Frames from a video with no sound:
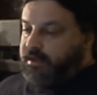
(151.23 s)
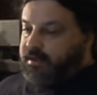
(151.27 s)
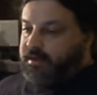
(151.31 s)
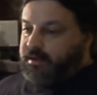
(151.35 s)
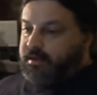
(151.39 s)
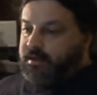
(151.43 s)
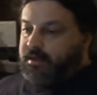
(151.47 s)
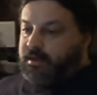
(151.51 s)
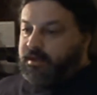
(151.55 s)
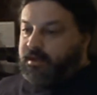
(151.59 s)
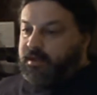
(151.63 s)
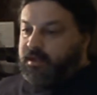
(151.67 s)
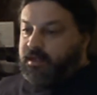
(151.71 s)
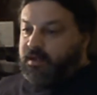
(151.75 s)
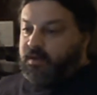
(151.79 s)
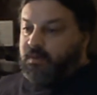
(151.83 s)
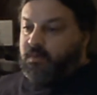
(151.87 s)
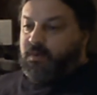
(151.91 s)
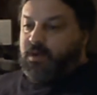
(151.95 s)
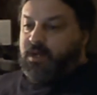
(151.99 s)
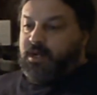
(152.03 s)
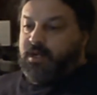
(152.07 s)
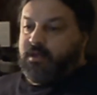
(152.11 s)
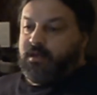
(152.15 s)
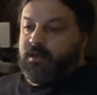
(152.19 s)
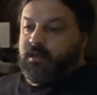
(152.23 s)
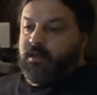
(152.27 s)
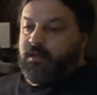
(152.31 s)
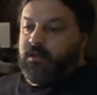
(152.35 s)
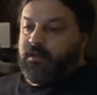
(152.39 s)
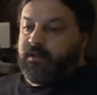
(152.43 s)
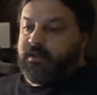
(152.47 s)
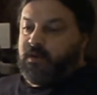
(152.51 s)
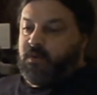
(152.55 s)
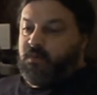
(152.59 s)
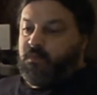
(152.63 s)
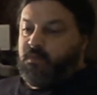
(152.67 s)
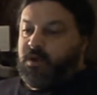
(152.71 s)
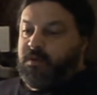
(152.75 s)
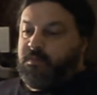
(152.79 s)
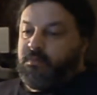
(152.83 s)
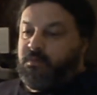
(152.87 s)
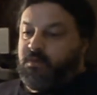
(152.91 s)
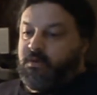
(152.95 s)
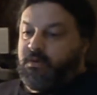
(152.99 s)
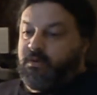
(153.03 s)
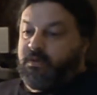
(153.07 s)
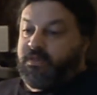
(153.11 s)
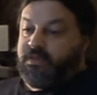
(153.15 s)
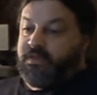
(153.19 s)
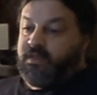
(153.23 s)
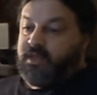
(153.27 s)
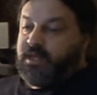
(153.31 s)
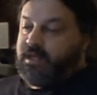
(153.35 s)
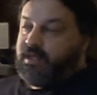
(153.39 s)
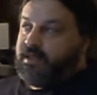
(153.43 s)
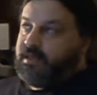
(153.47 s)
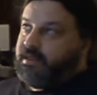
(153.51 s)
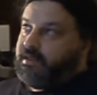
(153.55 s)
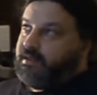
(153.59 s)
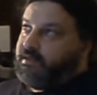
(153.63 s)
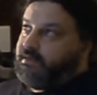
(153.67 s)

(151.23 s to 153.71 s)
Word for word: I wanted to look at one more thing